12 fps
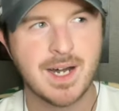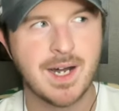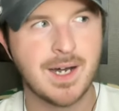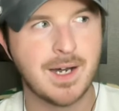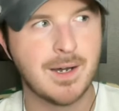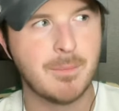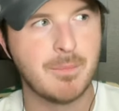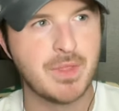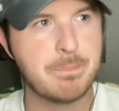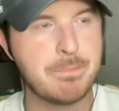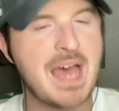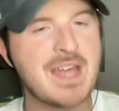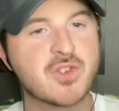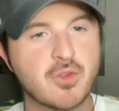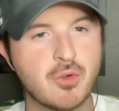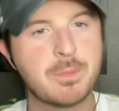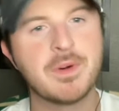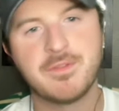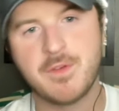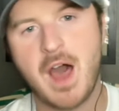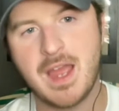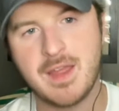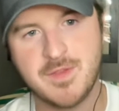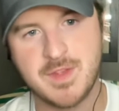the best group of
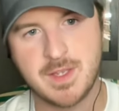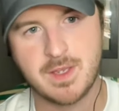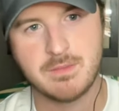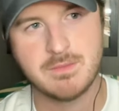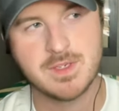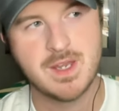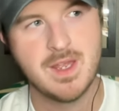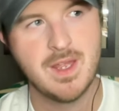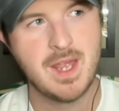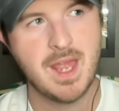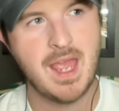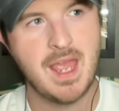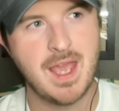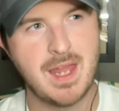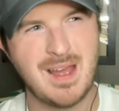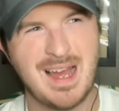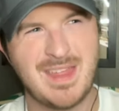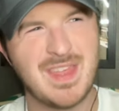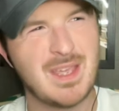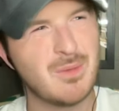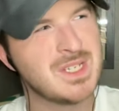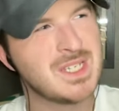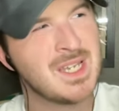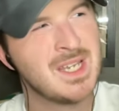five teams. And I think it
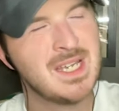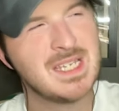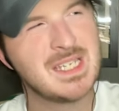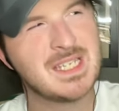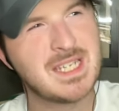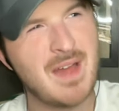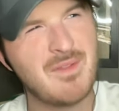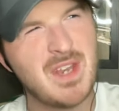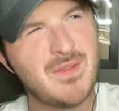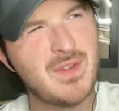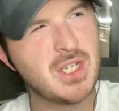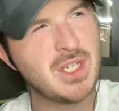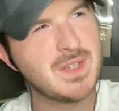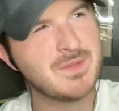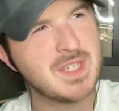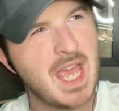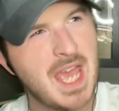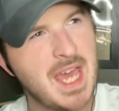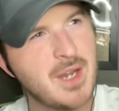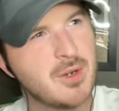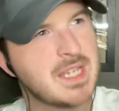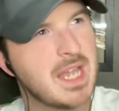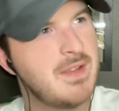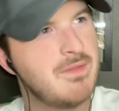was seven divisions of 10
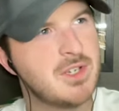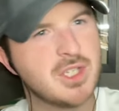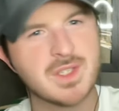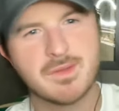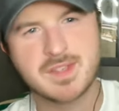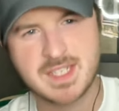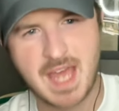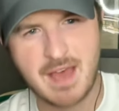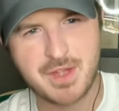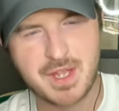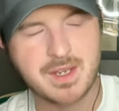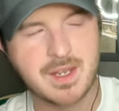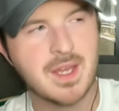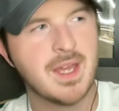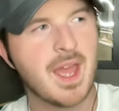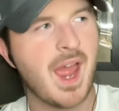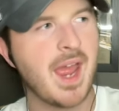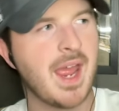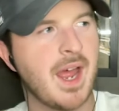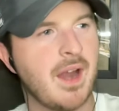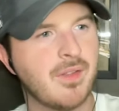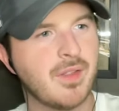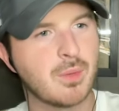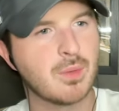or 10 divisions of seven.
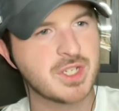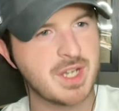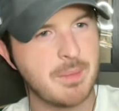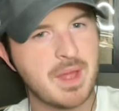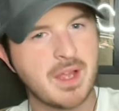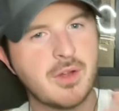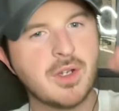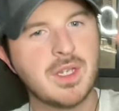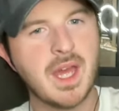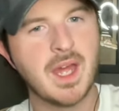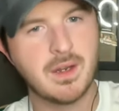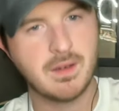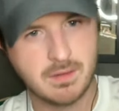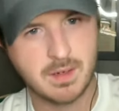And there were some that could get